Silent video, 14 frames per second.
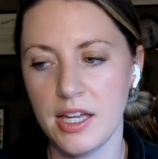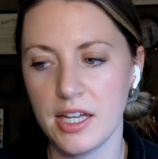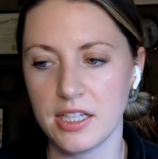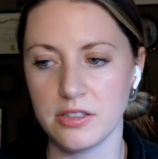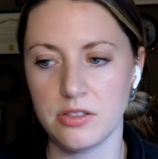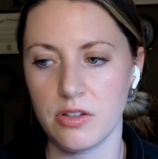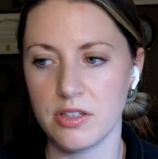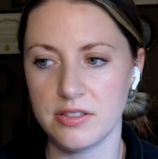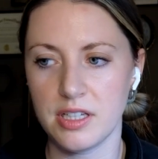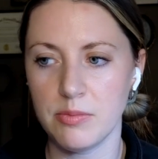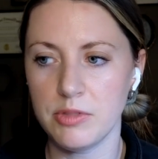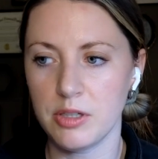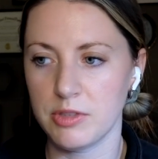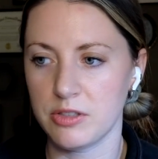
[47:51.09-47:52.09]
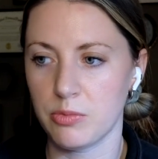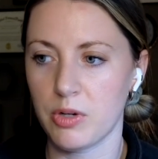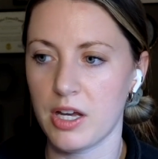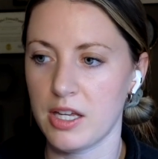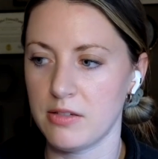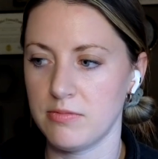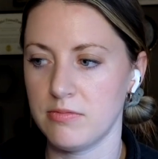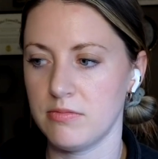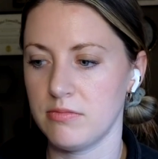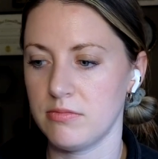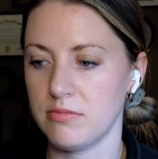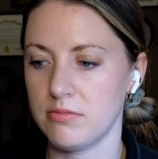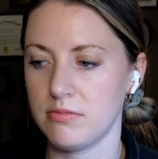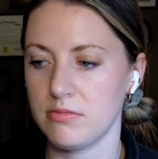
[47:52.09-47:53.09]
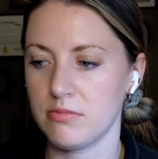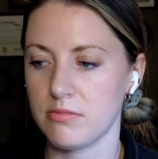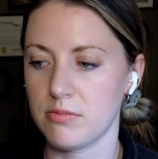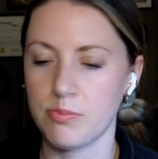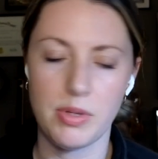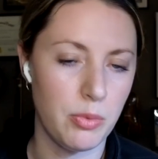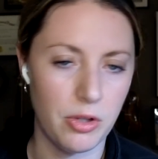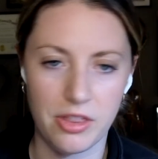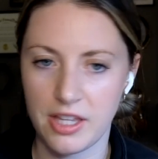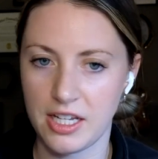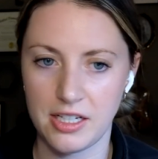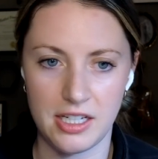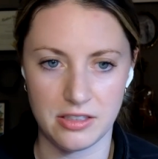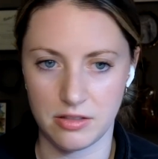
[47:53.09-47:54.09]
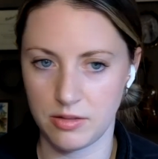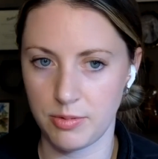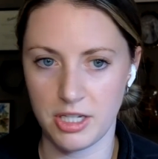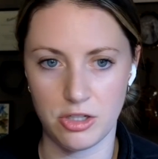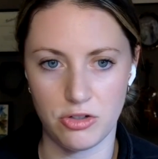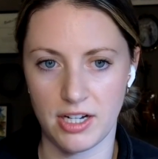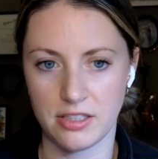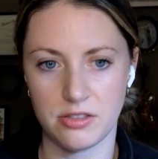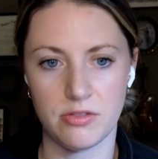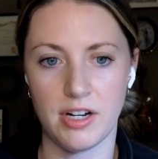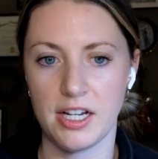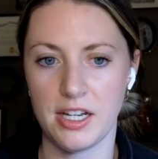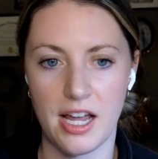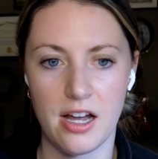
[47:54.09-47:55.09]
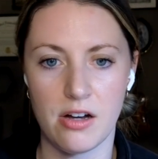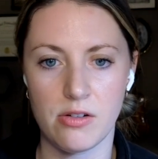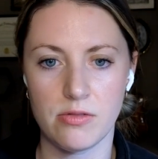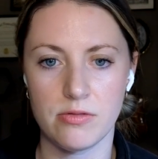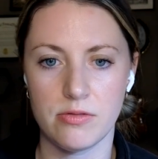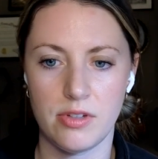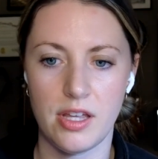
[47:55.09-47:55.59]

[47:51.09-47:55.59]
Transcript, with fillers: And so the symptom is what people think needs to be addressed right now.